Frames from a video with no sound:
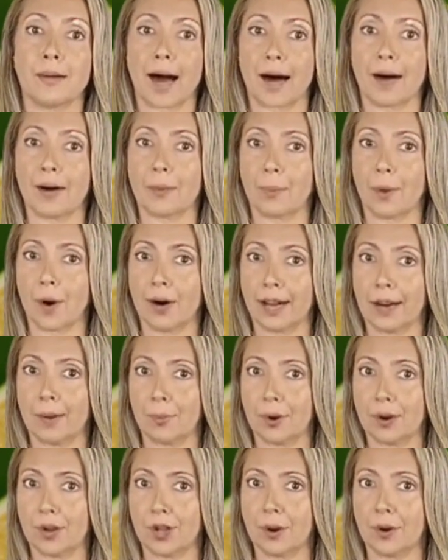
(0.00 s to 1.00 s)
Our body
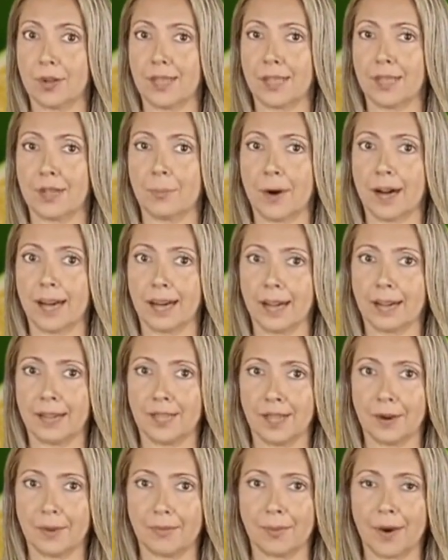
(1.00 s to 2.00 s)
produces
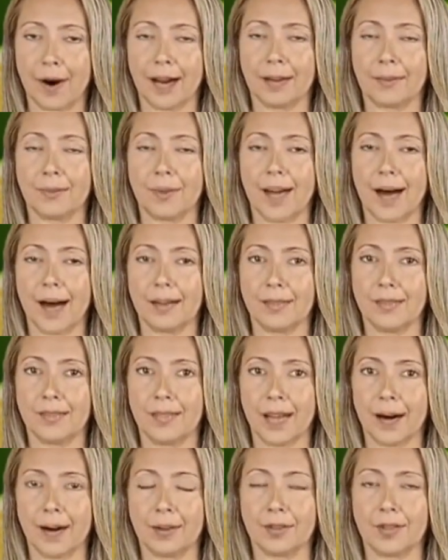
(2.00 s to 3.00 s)
millions of red blood
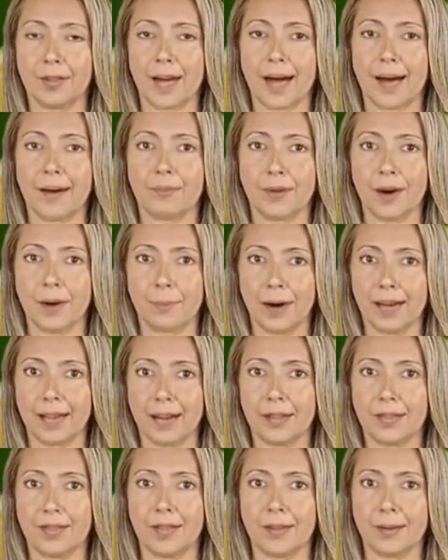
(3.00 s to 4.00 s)
cells every
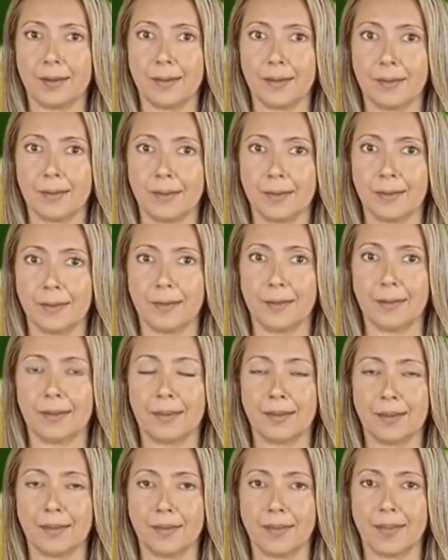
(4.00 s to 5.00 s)
minute.
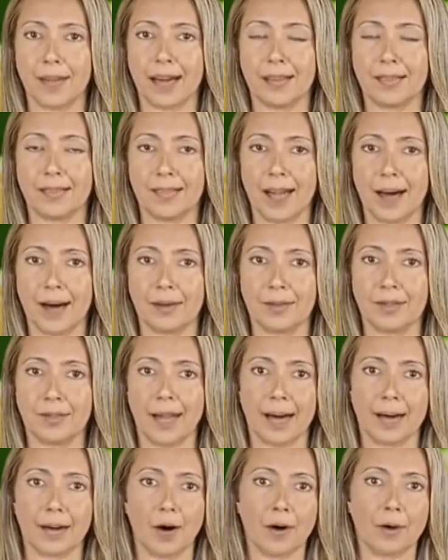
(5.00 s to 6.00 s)
These cells
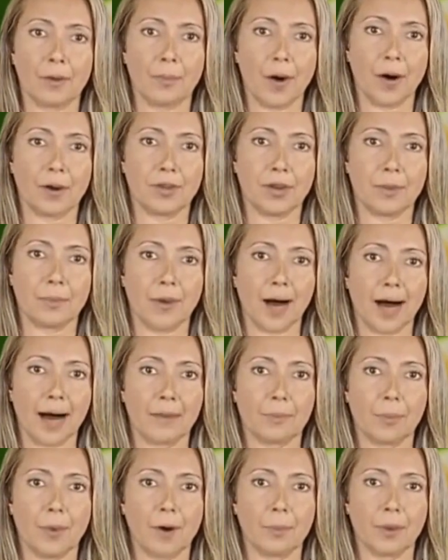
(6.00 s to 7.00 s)
cannot multiply
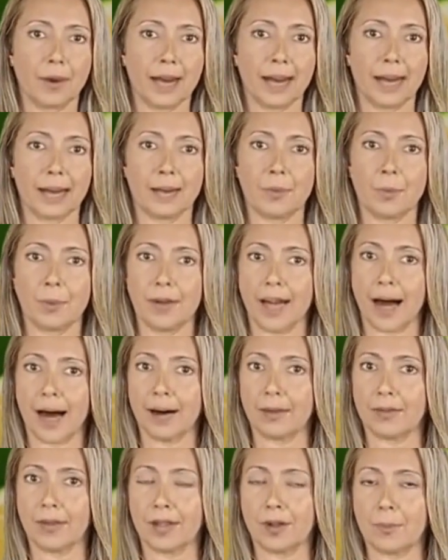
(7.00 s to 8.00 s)
properly
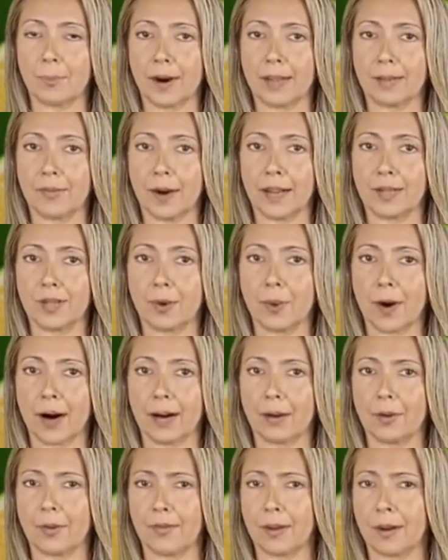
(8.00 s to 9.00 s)
without vitamin
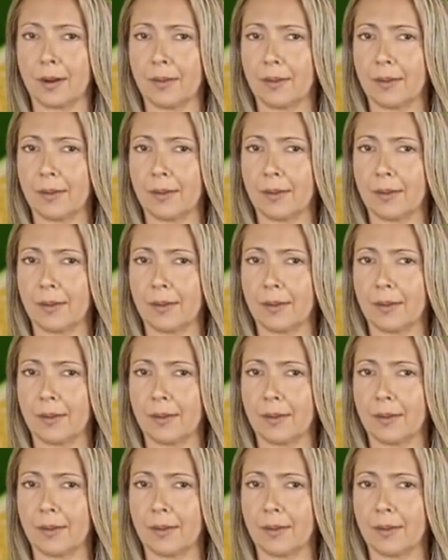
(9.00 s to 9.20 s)
B12.